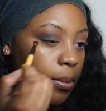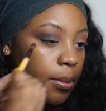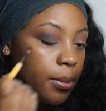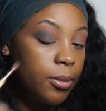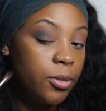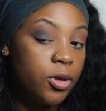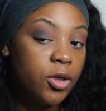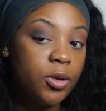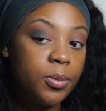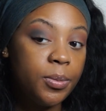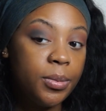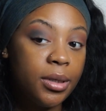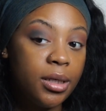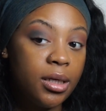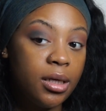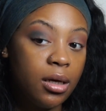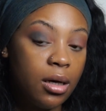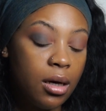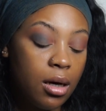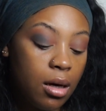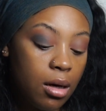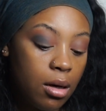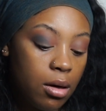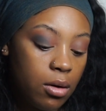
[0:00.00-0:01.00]
I'm just putting
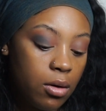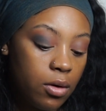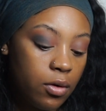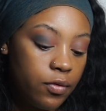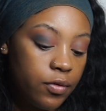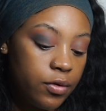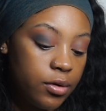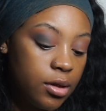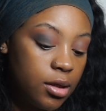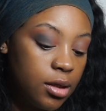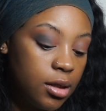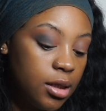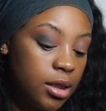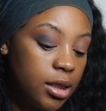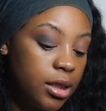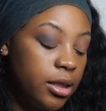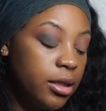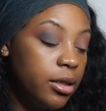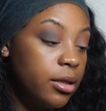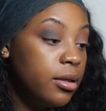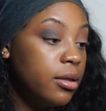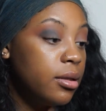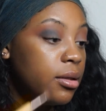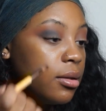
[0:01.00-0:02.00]
it all over the
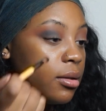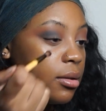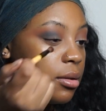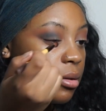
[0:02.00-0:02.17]
lid.